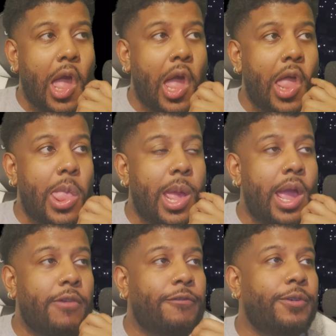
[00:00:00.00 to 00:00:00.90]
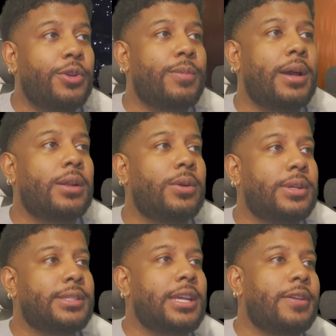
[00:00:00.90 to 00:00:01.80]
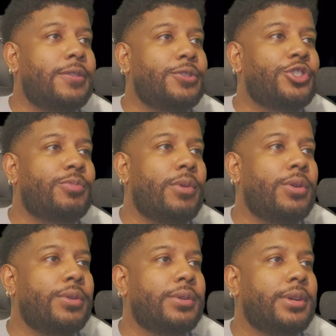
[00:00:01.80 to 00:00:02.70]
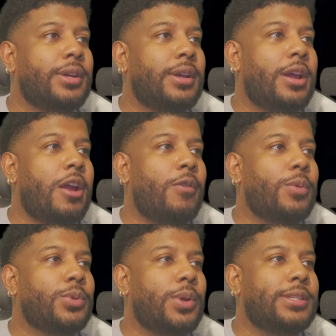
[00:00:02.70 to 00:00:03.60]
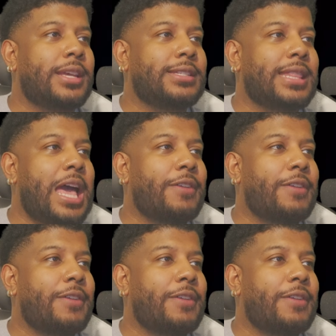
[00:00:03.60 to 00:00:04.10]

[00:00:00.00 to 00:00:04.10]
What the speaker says: Damn, free you, my lord and savior, Smirk. Everyone was quick to say Sly for